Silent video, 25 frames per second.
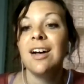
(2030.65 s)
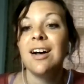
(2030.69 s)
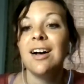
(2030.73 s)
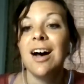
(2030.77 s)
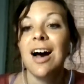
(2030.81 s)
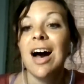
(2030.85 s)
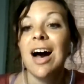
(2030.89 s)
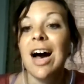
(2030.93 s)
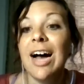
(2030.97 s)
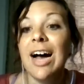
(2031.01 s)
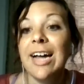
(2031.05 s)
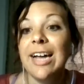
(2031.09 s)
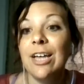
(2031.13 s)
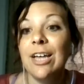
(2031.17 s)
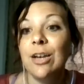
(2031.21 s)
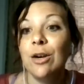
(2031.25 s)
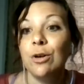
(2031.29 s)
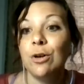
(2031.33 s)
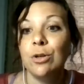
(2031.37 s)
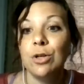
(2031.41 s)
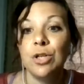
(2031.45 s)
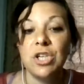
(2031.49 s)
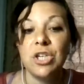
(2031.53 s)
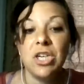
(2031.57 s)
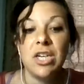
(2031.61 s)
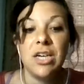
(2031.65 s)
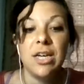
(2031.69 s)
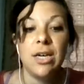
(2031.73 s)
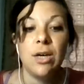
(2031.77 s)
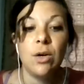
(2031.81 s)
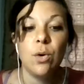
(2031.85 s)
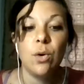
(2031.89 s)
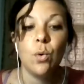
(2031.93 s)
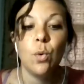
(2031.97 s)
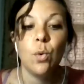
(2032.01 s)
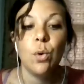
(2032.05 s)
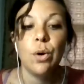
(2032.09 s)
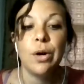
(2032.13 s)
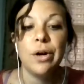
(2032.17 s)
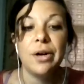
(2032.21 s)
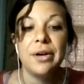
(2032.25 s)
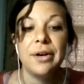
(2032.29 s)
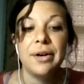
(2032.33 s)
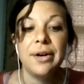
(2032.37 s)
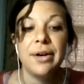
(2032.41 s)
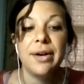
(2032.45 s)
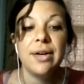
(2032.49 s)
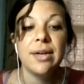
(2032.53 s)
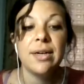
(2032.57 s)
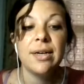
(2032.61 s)
high energy
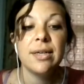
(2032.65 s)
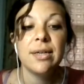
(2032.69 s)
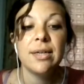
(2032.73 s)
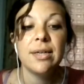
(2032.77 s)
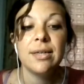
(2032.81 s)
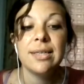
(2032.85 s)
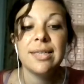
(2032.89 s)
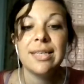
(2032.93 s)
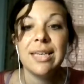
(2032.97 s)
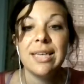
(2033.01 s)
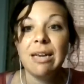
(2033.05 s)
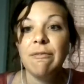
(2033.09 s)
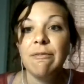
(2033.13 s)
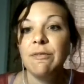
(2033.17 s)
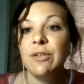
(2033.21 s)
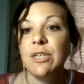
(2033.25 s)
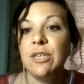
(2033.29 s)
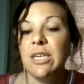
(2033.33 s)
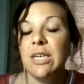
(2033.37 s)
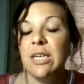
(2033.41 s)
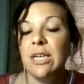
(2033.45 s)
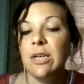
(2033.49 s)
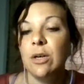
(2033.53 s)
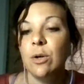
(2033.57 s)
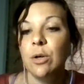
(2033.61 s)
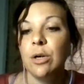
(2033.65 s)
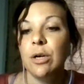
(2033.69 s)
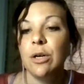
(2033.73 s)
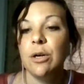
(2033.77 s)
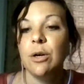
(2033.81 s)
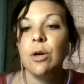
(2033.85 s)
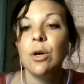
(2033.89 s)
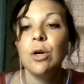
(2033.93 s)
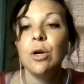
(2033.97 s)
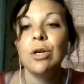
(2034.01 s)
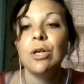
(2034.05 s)
or safety, or